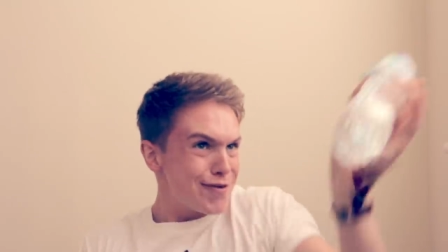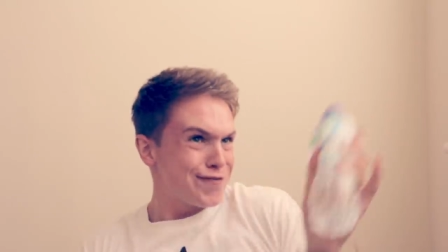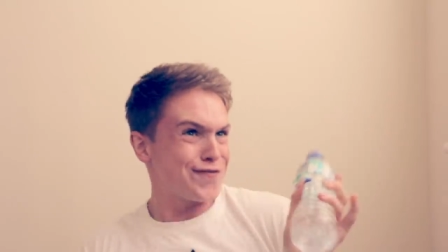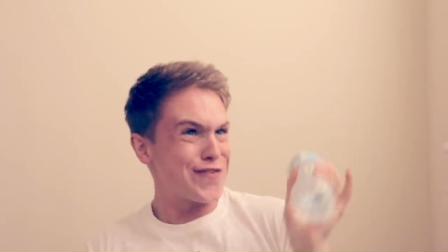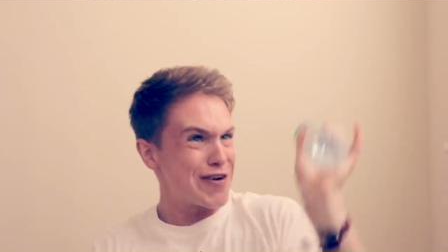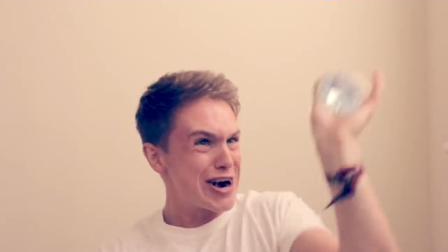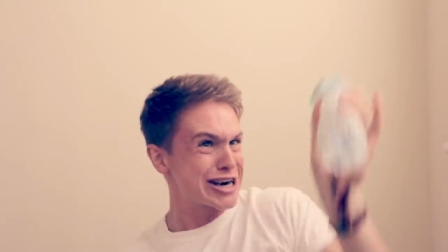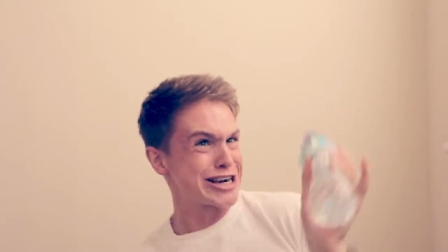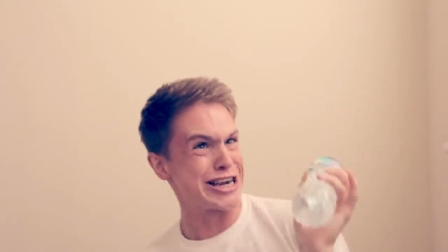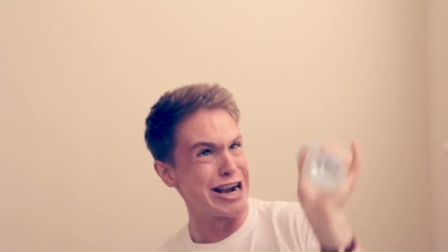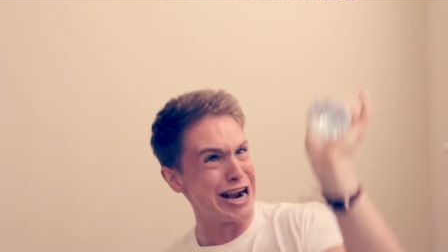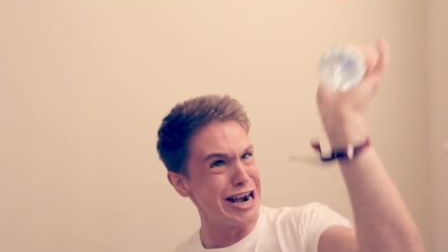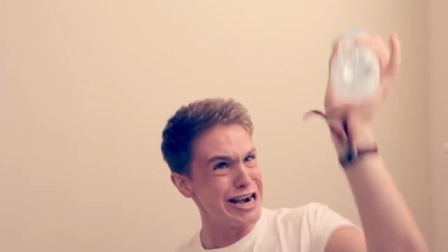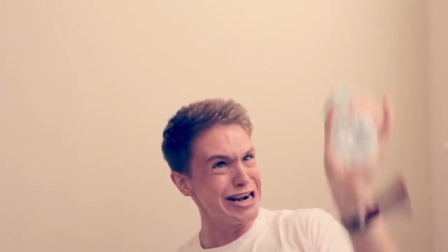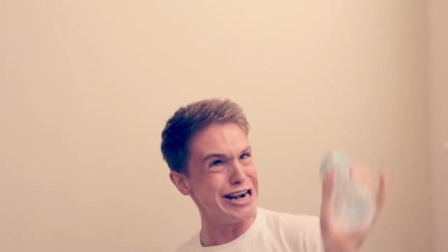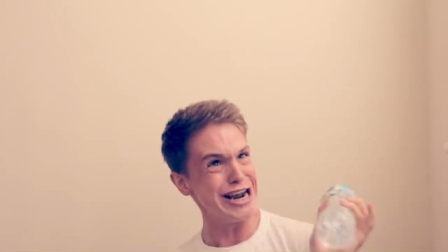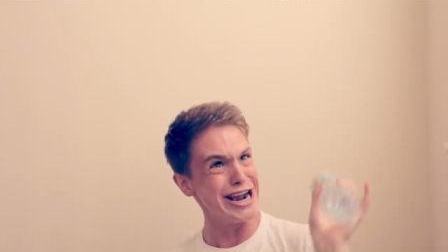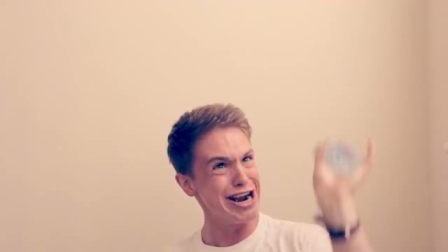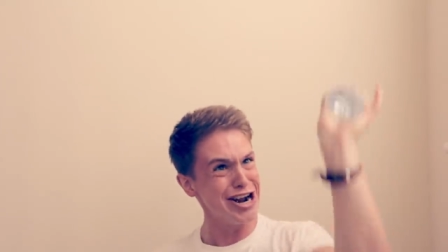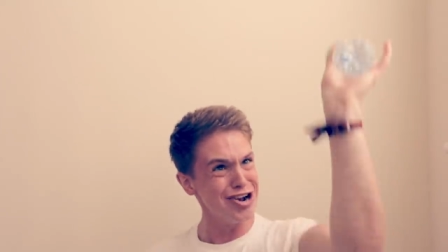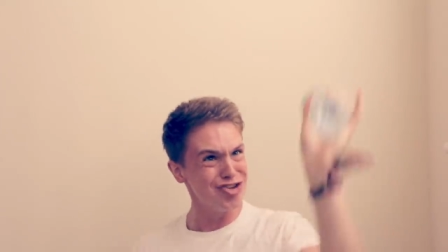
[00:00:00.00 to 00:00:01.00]
a
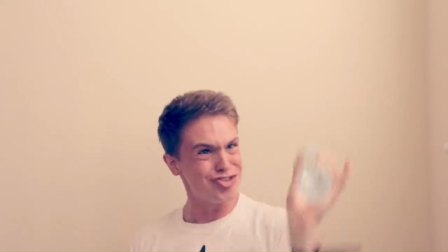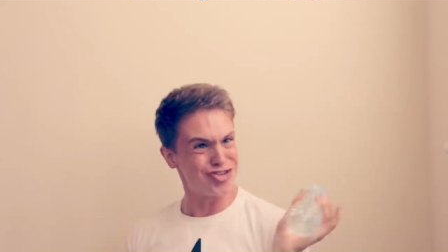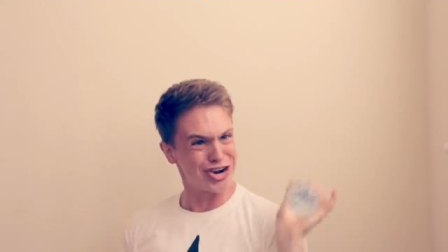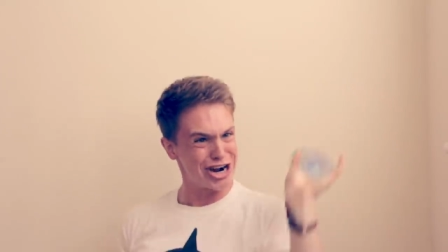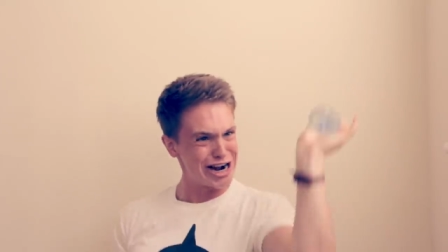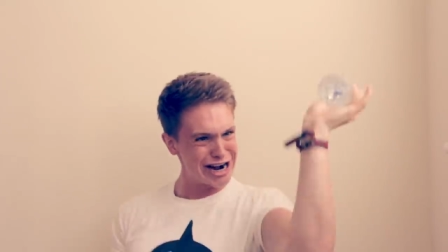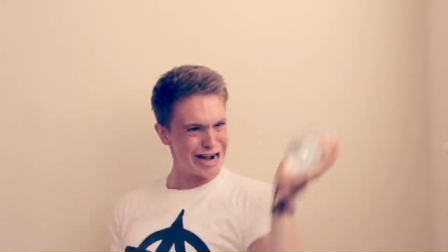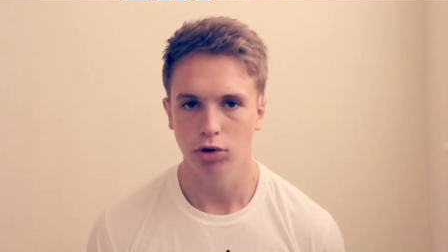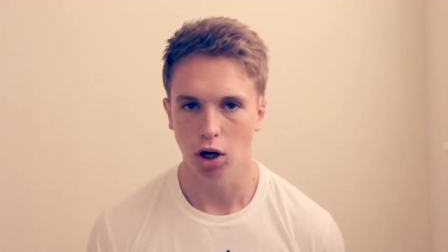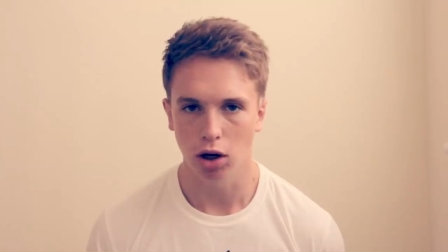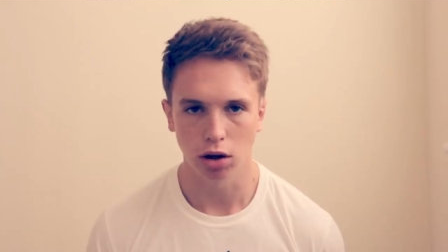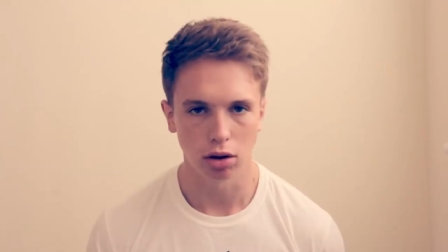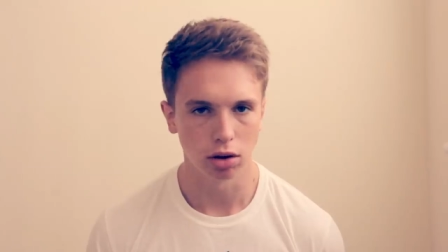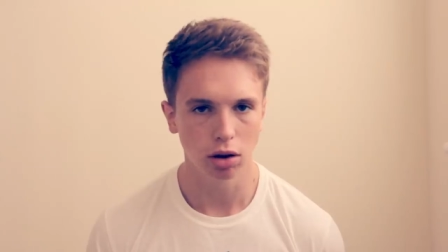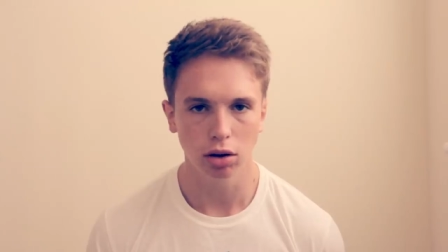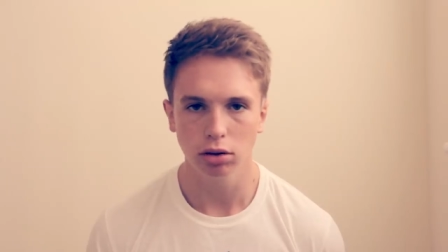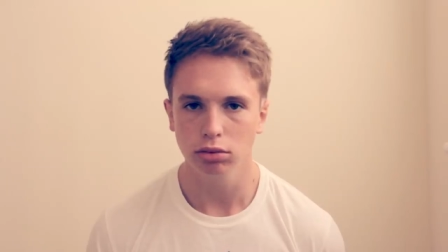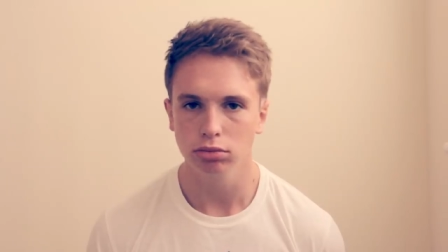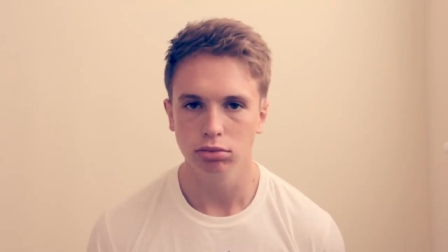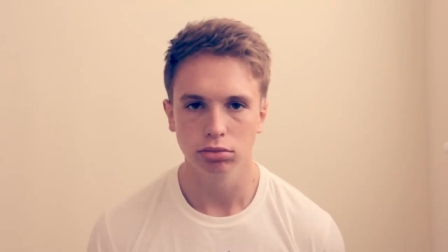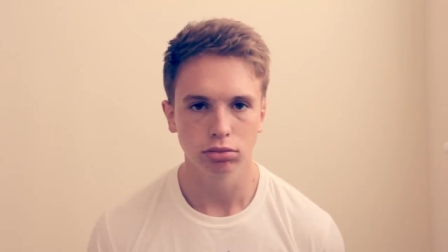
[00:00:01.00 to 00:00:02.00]
fucking ninja! No, you're
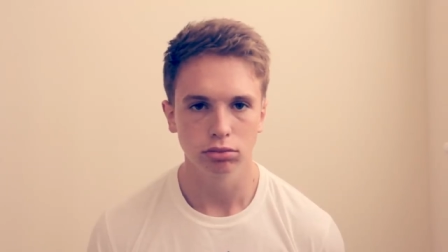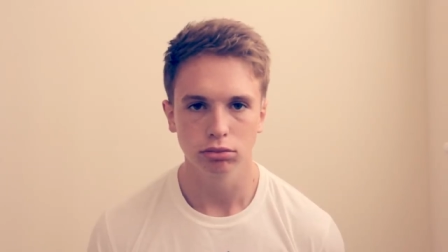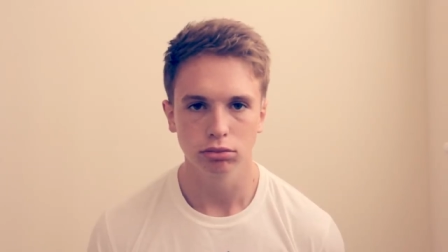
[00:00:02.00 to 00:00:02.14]
not.